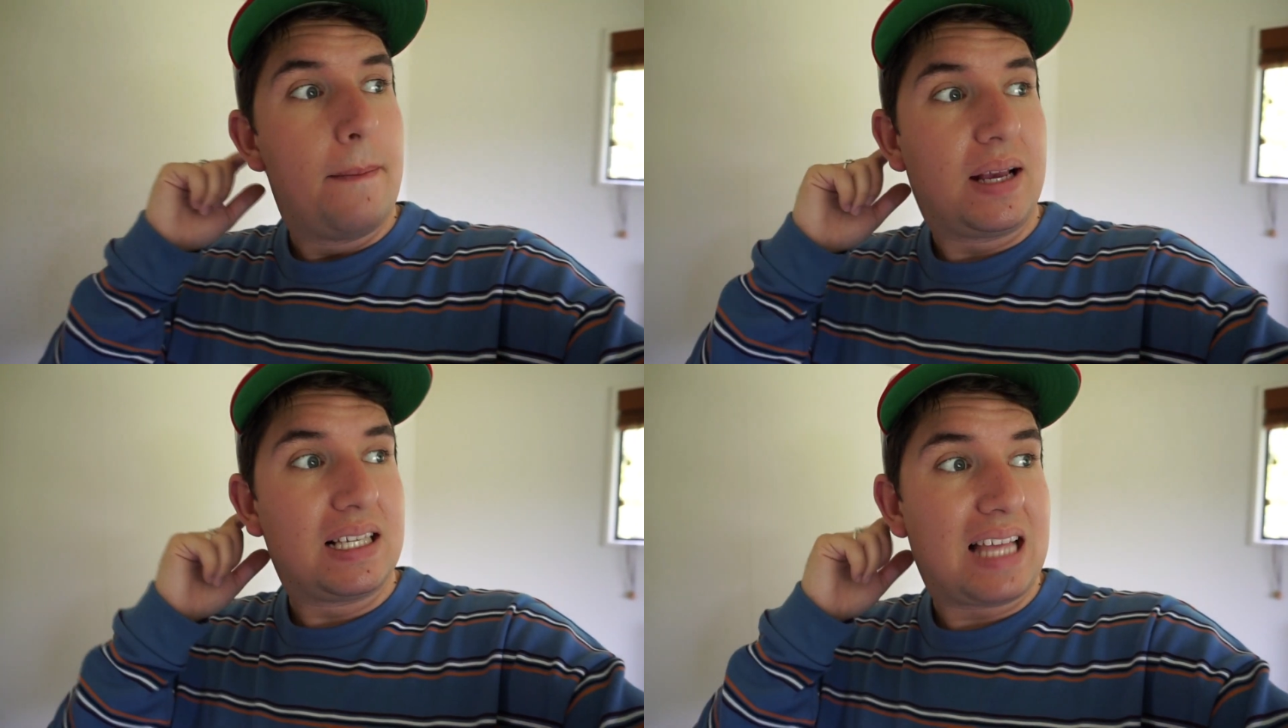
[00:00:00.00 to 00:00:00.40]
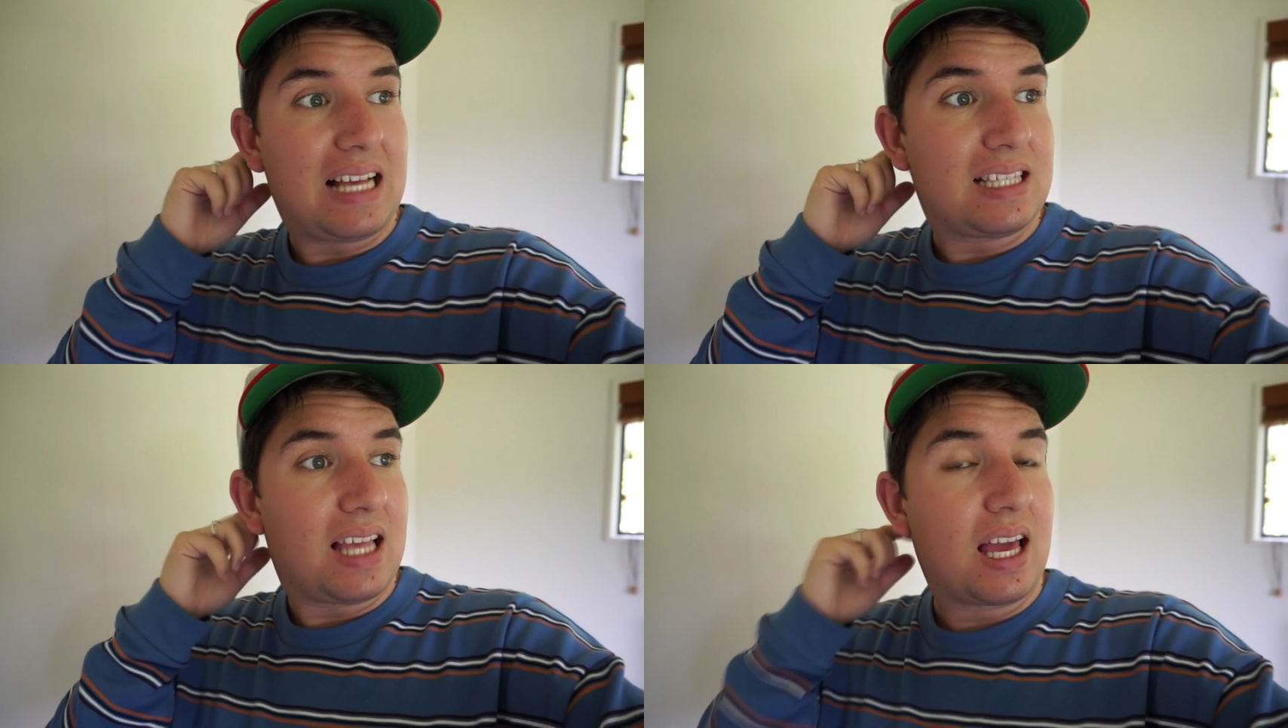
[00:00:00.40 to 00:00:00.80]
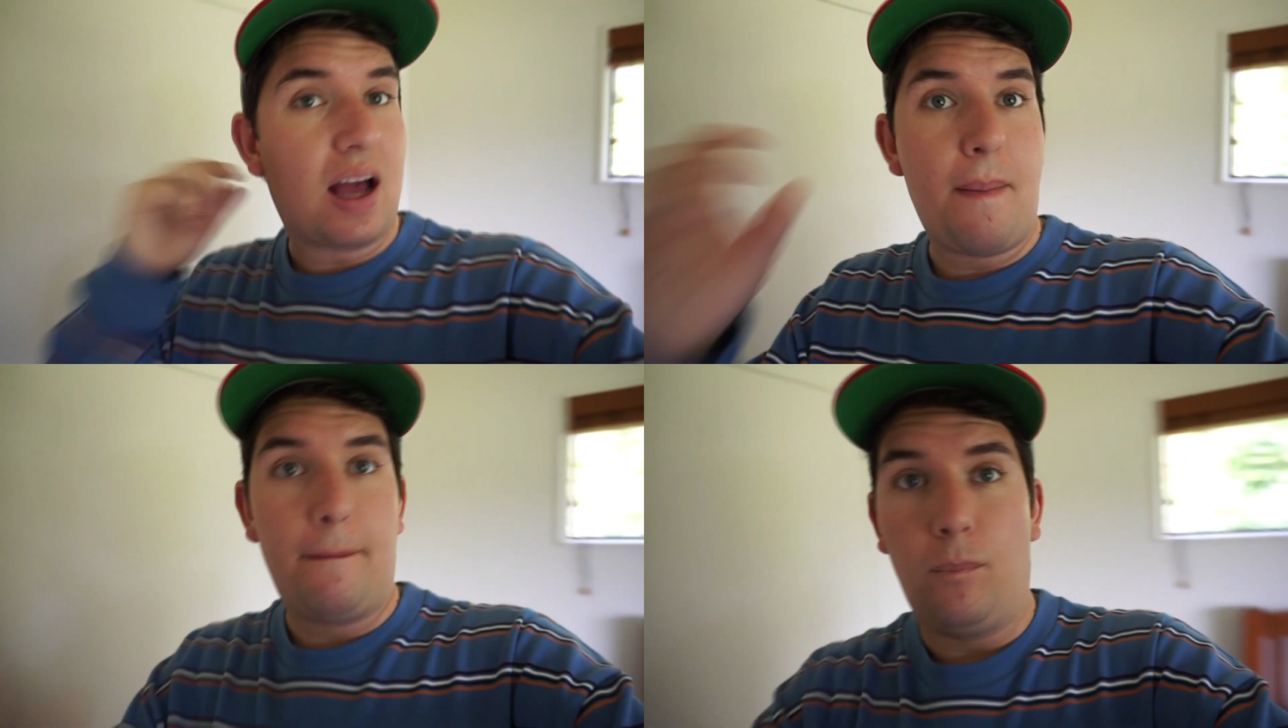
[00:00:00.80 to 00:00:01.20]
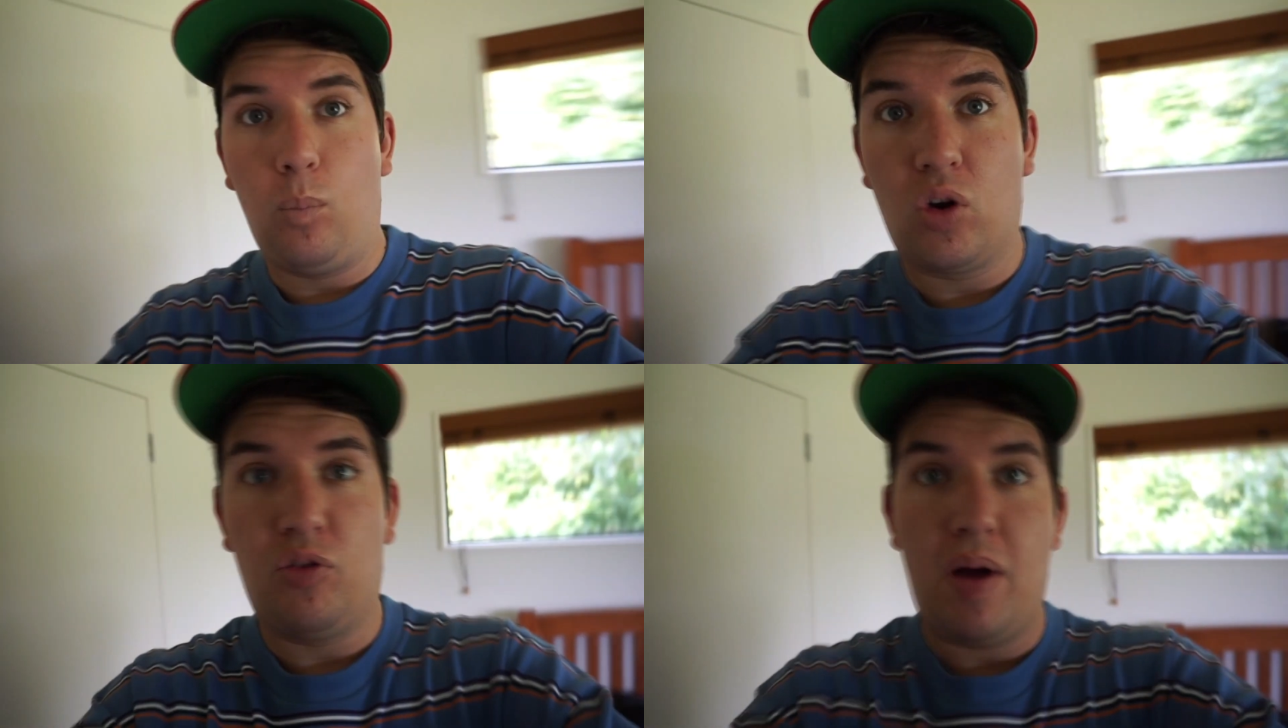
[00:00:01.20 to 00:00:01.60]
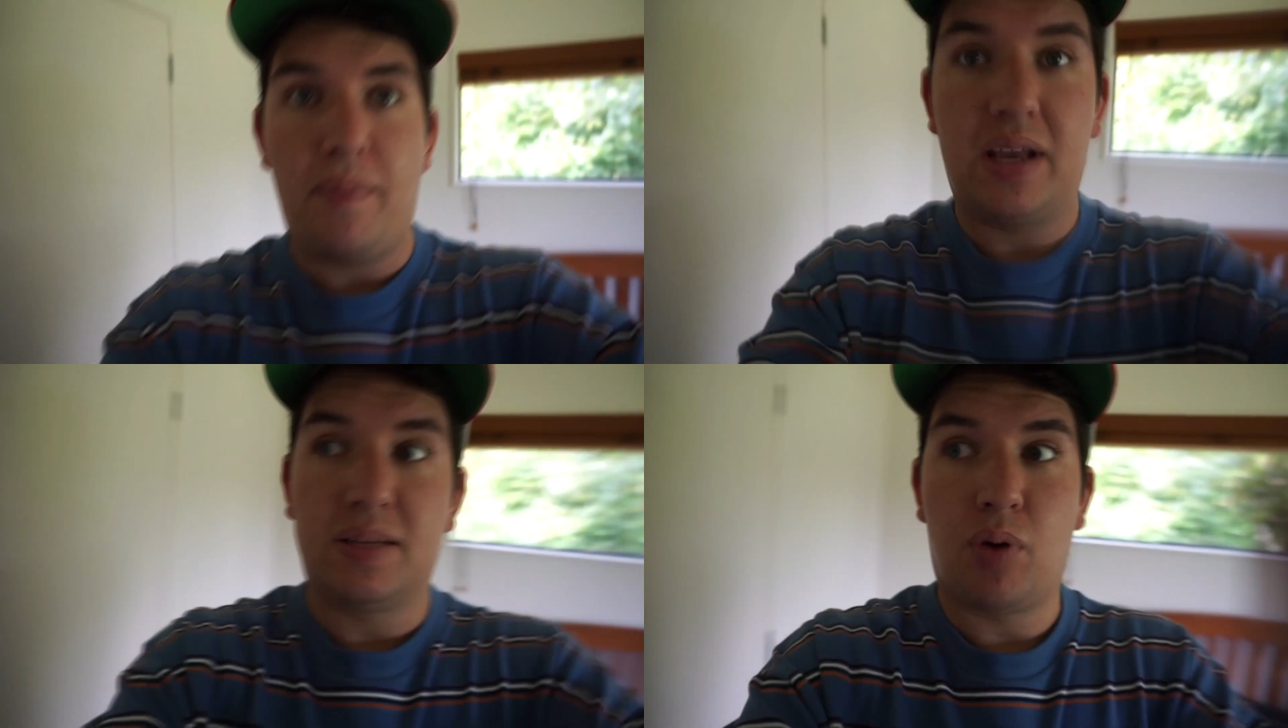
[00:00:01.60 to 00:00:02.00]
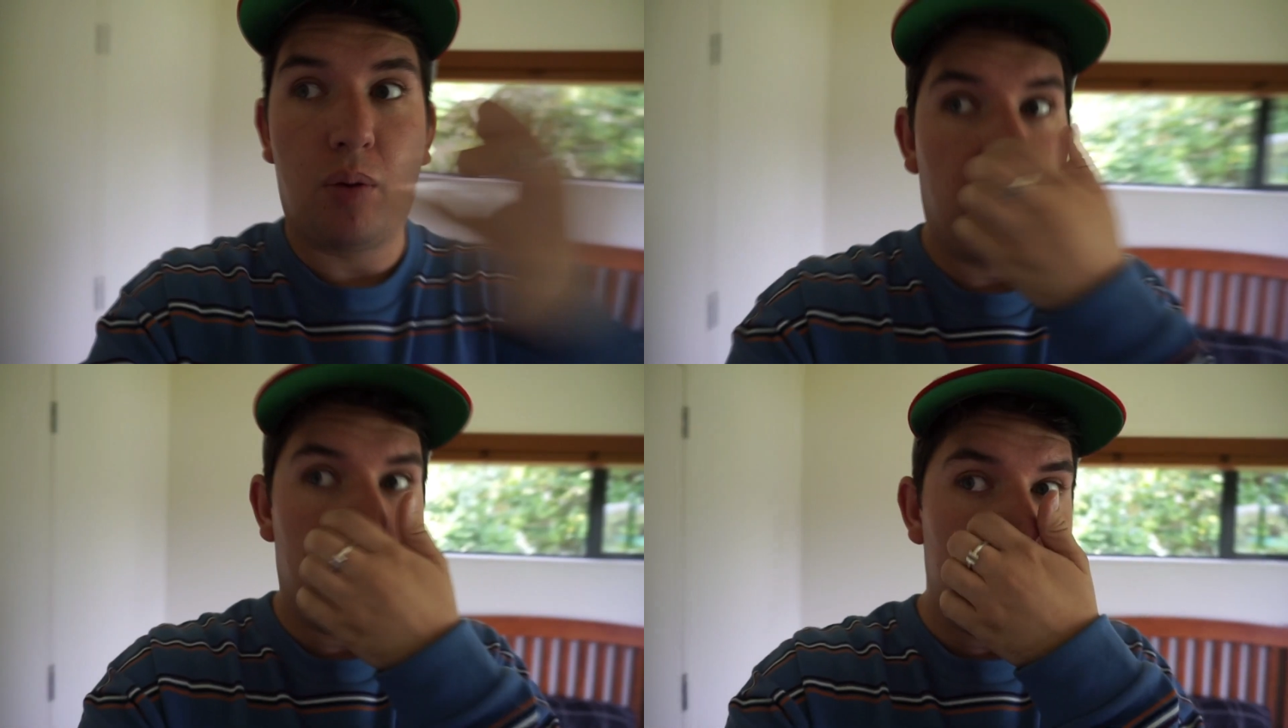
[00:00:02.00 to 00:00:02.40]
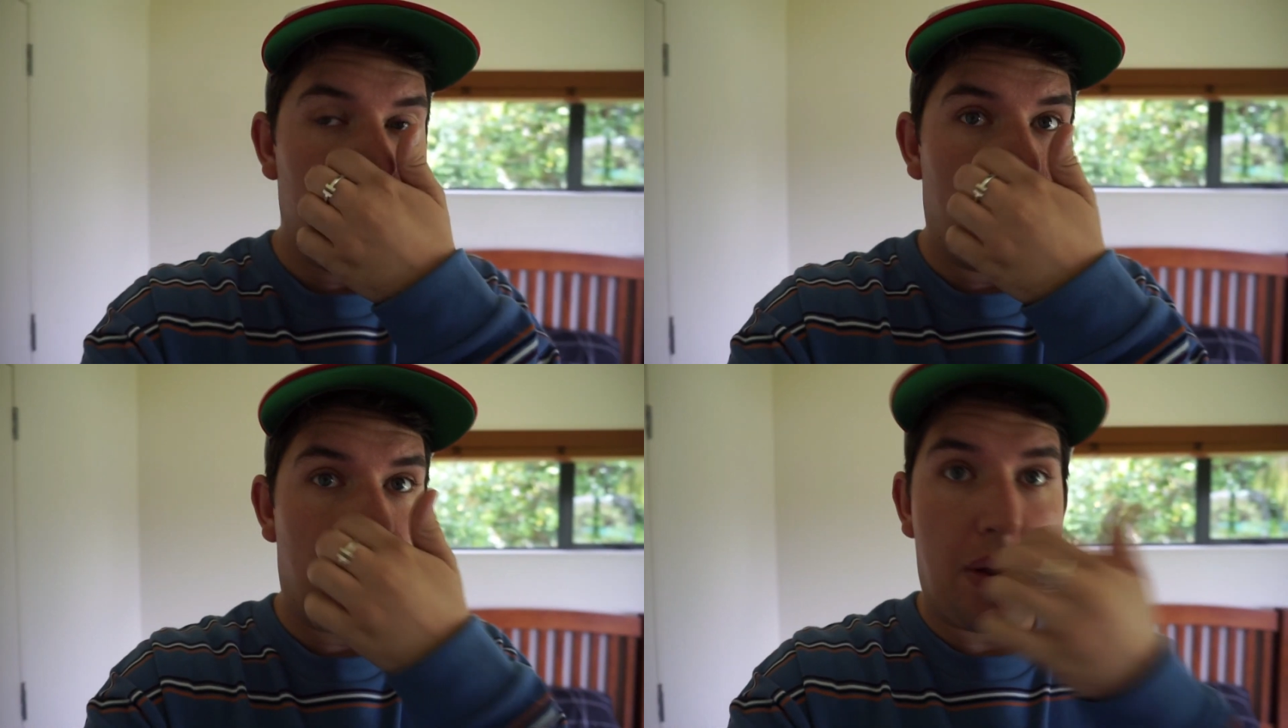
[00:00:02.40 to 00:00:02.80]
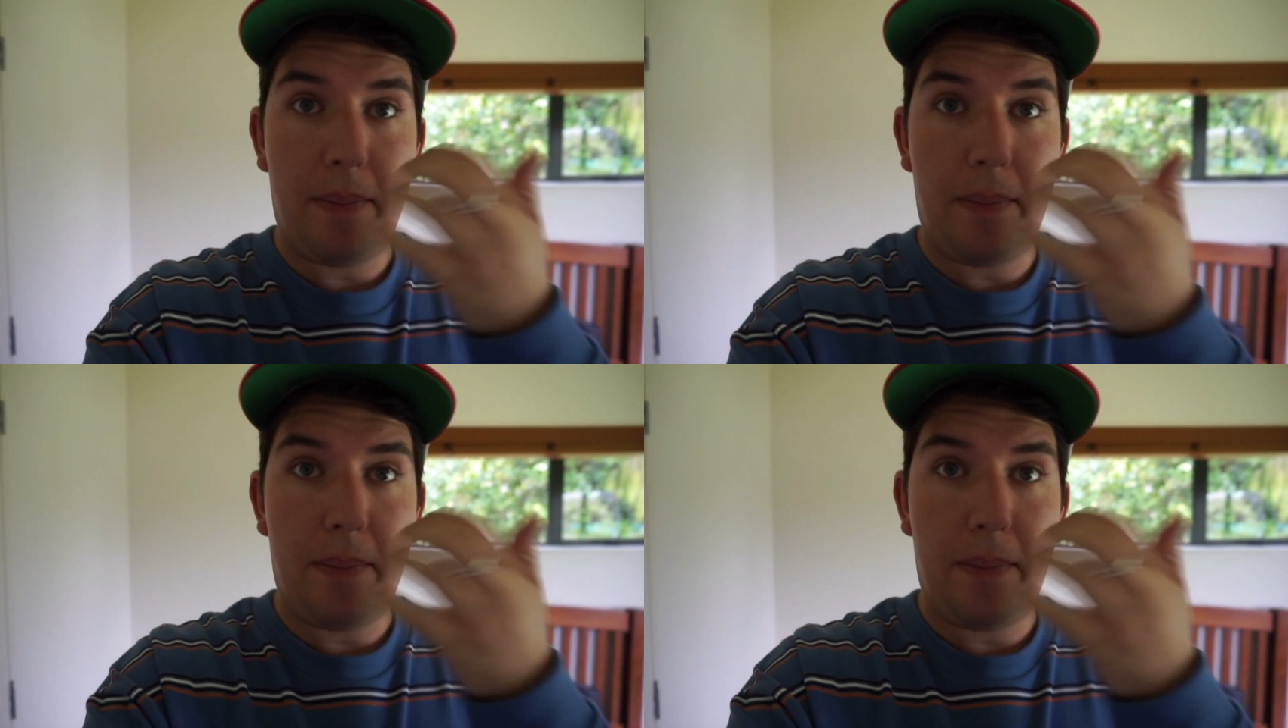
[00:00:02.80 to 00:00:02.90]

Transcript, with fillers: because that's like one of my biggest problems with